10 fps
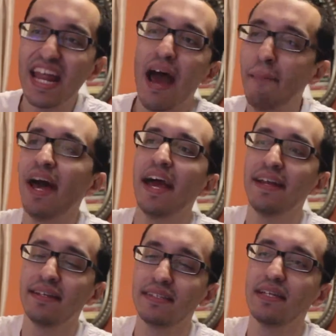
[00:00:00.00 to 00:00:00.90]
Emma
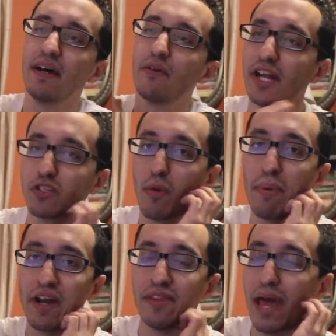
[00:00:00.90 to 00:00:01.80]
and Rachel were
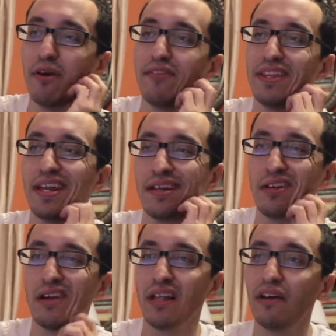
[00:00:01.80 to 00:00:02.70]
better in that movie than
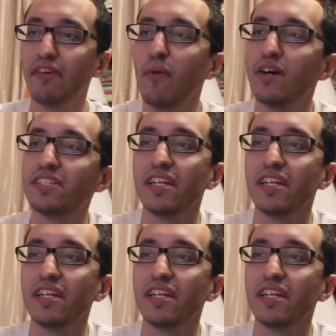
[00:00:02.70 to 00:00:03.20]
Olivia was,